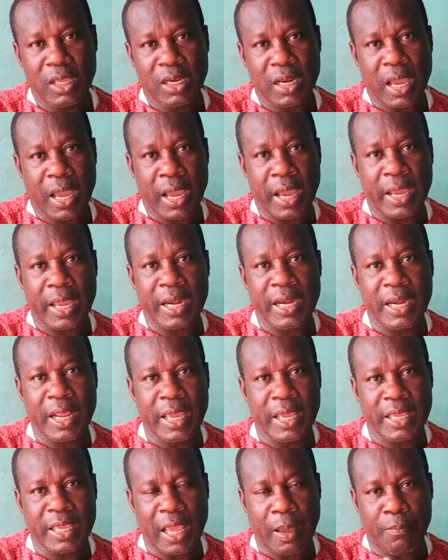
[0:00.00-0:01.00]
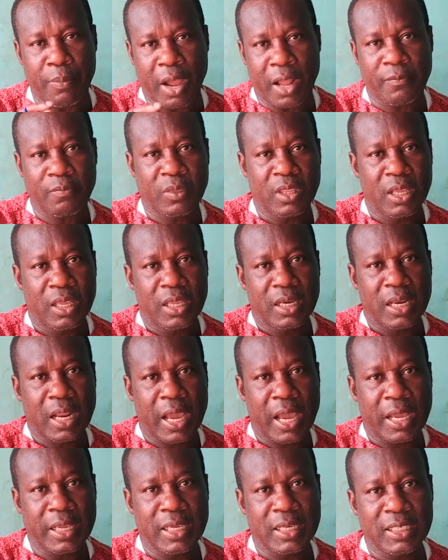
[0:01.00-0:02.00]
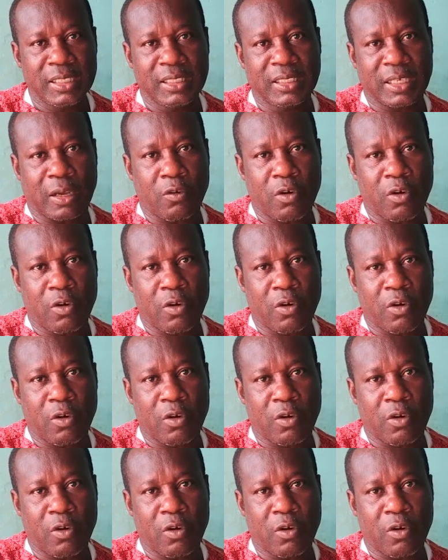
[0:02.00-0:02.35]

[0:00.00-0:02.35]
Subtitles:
Na and net Yaba, na in teacher